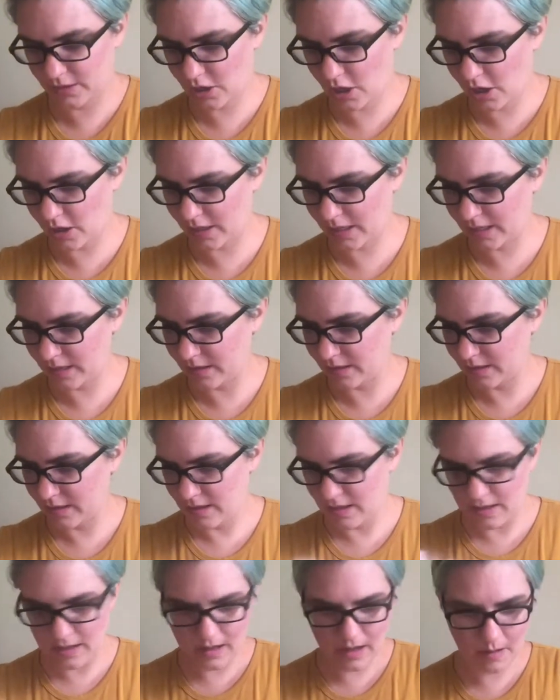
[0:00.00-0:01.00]
sorry.
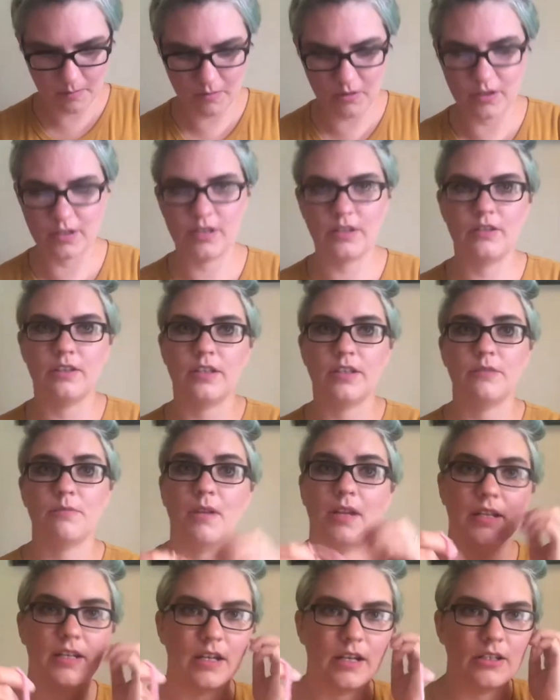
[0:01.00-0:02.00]
I'm going to do this
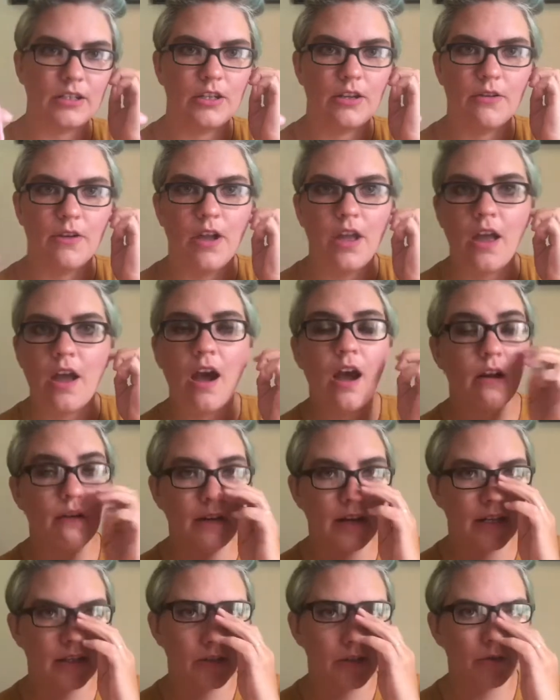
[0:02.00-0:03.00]
while I talk to you. All
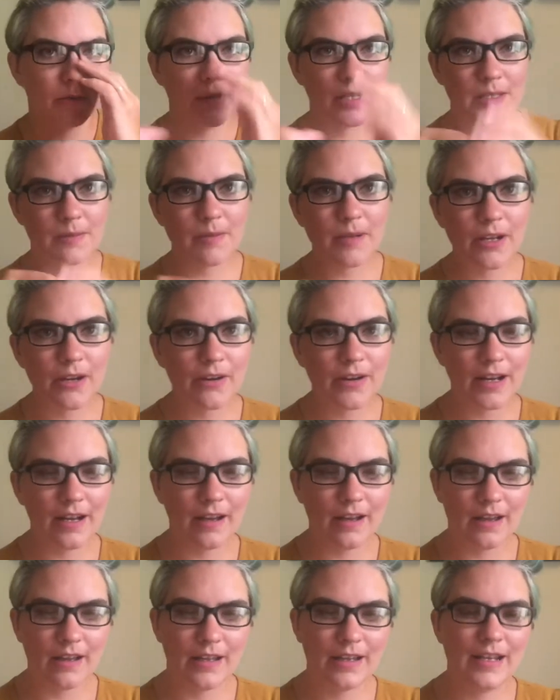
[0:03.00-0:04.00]
right, so what's been going
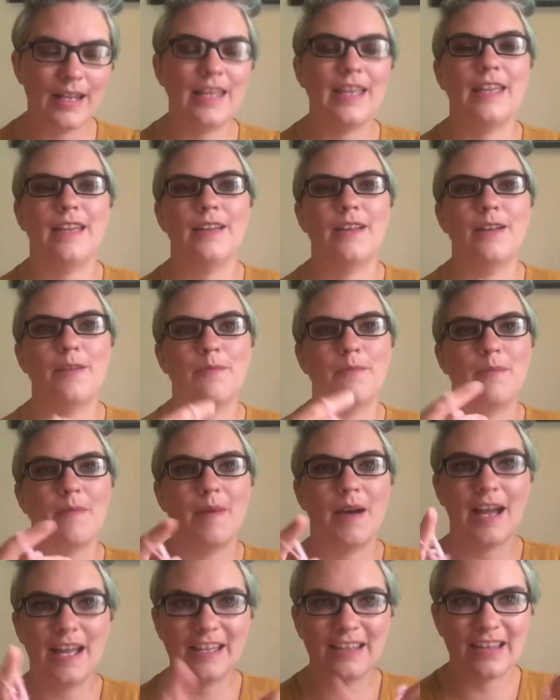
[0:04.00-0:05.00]
on in
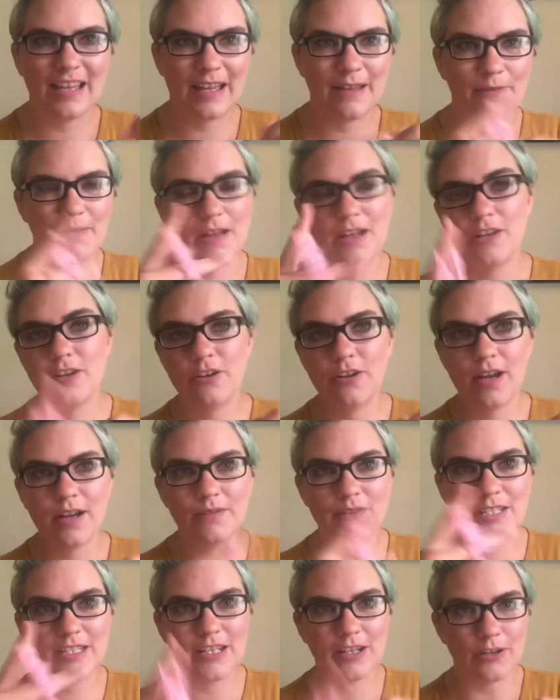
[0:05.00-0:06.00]
my life? And you don't
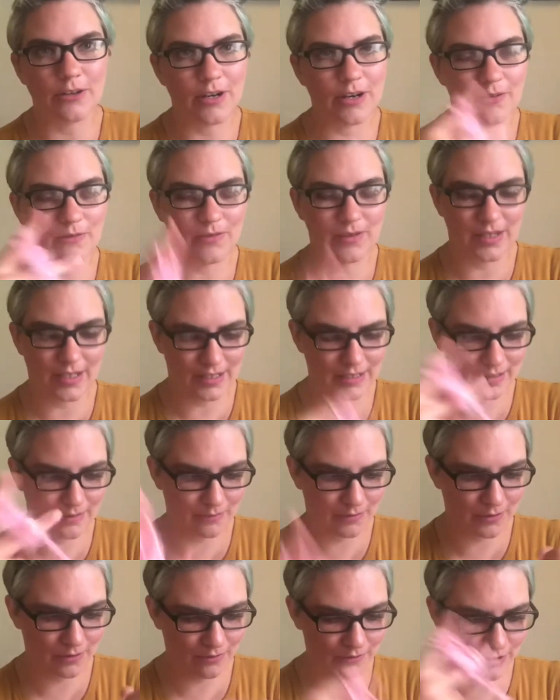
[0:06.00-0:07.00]
have to stick around for this.
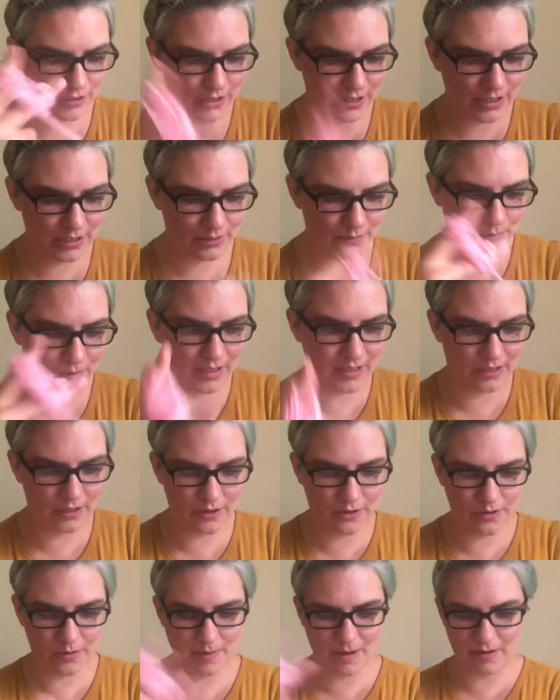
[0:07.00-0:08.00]
If you just want to
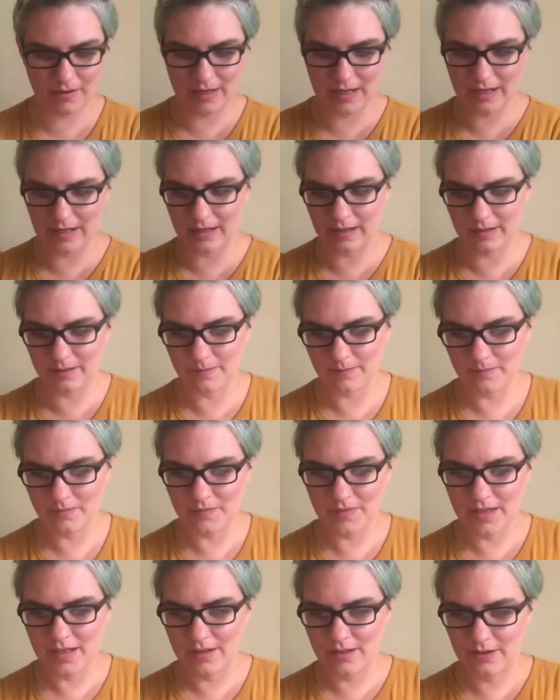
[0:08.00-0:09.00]
know about knitting,
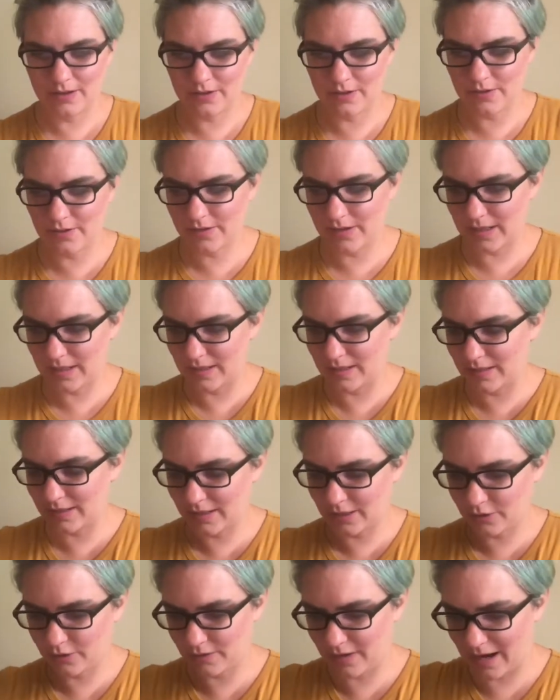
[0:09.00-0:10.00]
you don't need to
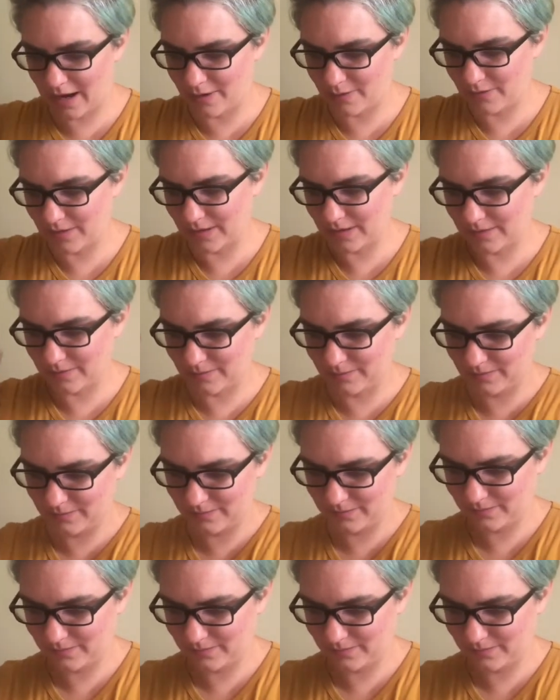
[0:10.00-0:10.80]
stick around and